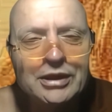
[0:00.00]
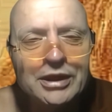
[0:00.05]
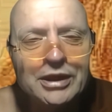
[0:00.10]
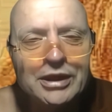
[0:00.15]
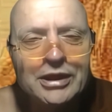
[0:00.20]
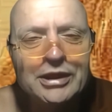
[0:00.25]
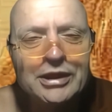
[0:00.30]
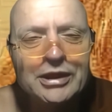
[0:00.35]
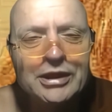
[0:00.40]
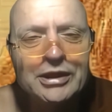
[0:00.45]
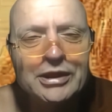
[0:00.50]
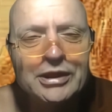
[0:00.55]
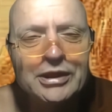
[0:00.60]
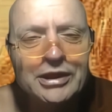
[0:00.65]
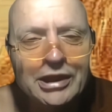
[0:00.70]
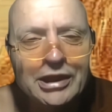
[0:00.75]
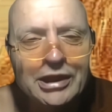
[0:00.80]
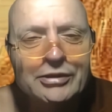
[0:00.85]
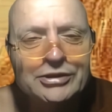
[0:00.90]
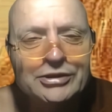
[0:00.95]
he
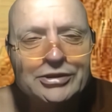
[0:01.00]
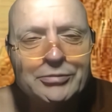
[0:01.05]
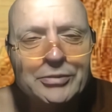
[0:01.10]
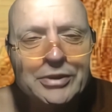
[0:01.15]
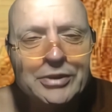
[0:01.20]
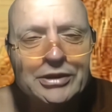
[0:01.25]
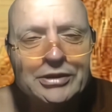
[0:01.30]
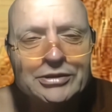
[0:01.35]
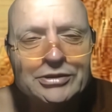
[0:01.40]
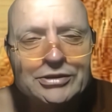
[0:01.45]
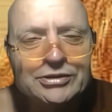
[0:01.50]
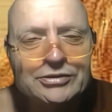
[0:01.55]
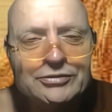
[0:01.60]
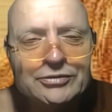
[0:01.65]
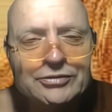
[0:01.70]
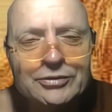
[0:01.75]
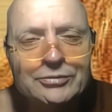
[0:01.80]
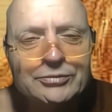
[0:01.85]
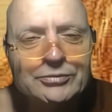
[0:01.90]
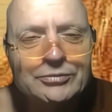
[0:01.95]
encouraged
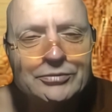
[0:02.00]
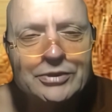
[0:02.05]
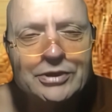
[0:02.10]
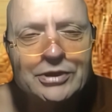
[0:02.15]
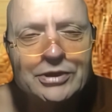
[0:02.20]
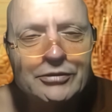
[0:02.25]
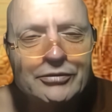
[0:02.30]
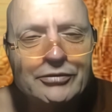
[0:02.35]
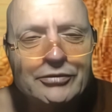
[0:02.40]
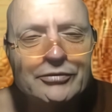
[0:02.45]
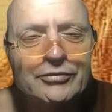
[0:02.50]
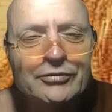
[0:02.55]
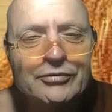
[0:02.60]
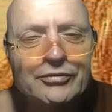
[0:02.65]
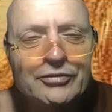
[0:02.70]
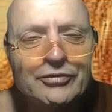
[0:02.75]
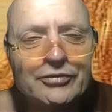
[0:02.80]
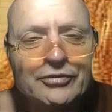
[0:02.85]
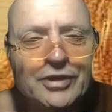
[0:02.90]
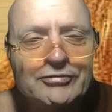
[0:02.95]
monks from you know,
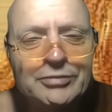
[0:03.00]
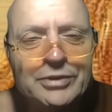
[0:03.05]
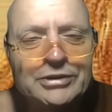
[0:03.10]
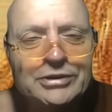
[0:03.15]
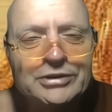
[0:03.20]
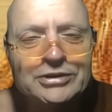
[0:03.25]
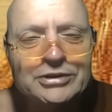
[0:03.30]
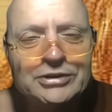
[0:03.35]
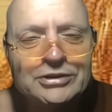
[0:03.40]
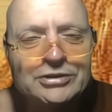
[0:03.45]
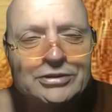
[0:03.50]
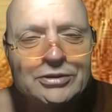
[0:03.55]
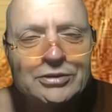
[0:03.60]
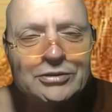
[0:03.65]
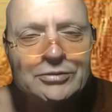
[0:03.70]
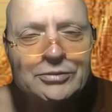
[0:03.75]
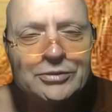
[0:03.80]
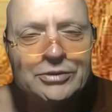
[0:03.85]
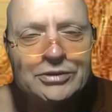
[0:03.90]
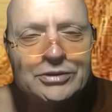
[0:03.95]
from five pansas
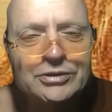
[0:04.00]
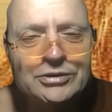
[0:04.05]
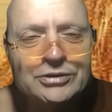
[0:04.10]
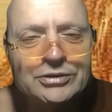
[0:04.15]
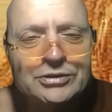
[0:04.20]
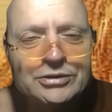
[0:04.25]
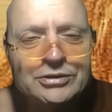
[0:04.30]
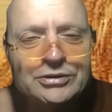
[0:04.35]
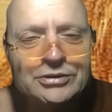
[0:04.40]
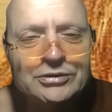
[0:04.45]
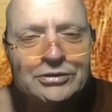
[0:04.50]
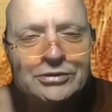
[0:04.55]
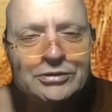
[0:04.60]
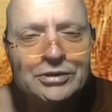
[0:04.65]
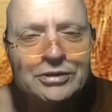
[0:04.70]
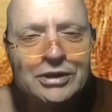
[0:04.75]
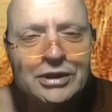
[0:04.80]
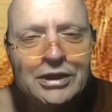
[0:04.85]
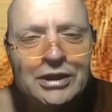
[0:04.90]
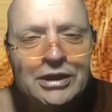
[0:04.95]
onwards
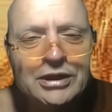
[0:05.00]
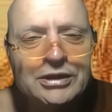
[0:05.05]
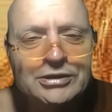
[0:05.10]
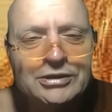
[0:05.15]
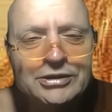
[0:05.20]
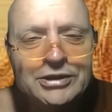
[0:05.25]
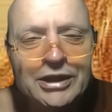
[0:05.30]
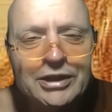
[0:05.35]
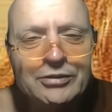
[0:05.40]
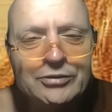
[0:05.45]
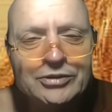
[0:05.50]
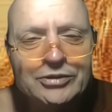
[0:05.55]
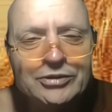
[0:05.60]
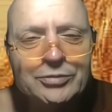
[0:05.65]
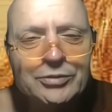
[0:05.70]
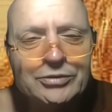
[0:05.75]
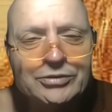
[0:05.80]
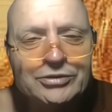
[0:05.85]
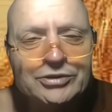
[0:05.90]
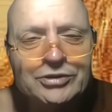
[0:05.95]
to take
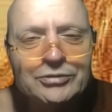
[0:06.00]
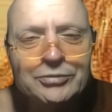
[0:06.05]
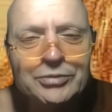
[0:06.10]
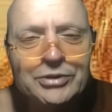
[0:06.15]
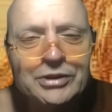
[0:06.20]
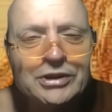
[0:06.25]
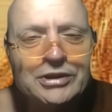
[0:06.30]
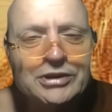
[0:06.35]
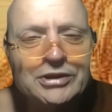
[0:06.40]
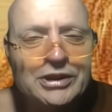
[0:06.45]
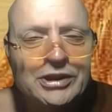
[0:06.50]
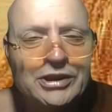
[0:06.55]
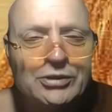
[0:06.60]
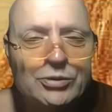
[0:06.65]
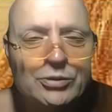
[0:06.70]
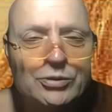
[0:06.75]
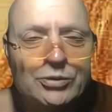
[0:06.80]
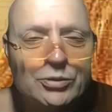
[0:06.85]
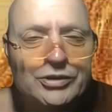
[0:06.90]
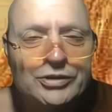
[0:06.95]
responsibility
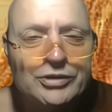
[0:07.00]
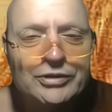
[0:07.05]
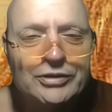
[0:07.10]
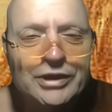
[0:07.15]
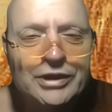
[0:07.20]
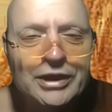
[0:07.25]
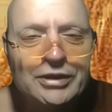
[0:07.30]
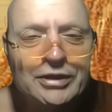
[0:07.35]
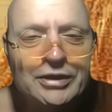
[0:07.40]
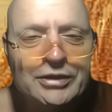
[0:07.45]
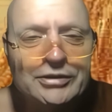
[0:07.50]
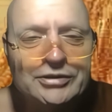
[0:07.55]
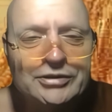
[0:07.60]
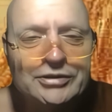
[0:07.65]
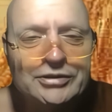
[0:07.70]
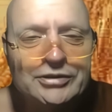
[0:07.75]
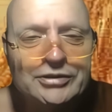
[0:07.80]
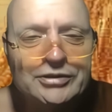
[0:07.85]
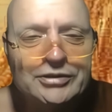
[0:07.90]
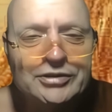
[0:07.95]
in all different areas
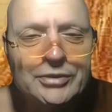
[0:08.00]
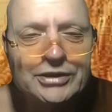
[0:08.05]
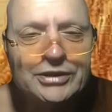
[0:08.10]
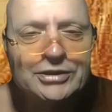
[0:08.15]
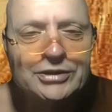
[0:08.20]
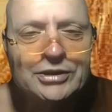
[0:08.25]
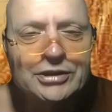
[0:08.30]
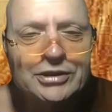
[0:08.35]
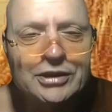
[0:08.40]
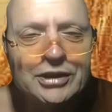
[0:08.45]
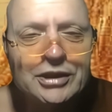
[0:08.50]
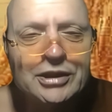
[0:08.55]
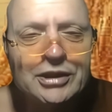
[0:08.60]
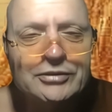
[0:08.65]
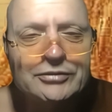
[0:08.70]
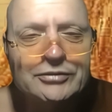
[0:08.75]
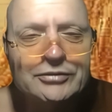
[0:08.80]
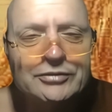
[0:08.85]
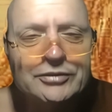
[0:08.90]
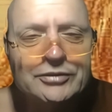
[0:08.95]
of monastic
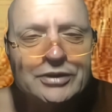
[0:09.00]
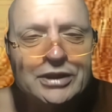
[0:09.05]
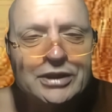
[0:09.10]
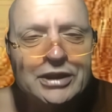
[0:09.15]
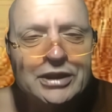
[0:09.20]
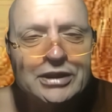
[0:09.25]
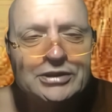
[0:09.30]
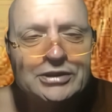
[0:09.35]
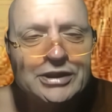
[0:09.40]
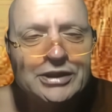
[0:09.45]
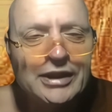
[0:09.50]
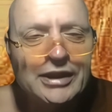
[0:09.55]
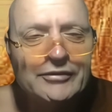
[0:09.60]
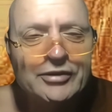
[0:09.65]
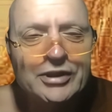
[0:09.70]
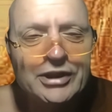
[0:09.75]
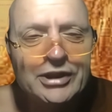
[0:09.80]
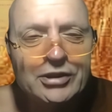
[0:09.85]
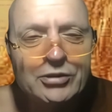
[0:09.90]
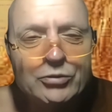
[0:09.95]
life,
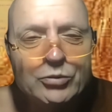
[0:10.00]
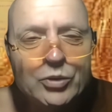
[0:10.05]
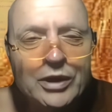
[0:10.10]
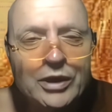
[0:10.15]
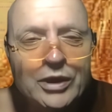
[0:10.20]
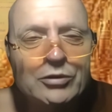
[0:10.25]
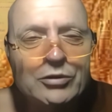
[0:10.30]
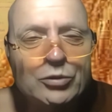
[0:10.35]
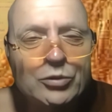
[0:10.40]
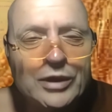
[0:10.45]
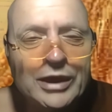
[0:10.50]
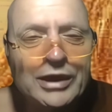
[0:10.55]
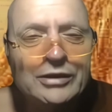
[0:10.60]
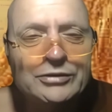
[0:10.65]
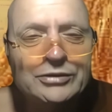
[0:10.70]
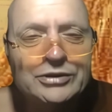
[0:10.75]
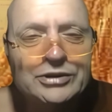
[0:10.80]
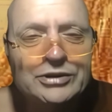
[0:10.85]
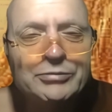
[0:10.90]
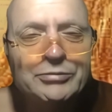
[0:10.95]
to have a, like a
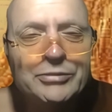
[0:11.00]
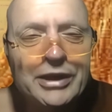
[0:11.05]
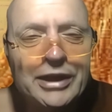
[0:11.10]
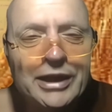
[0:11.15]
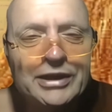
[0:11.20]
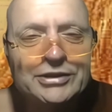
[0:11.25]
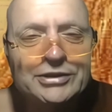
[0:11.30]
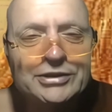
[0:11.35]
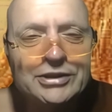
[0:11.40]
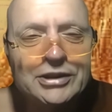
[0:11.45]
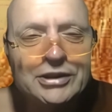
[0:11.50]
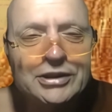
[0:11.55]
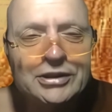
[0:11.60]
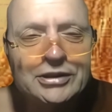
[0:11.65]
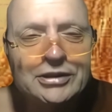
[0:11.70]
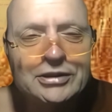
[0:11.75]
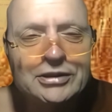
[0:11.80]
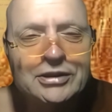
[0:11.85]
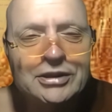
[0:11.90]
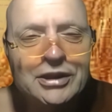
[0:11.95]
well-rounded
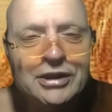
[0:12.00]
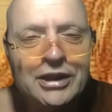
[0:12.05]
monastic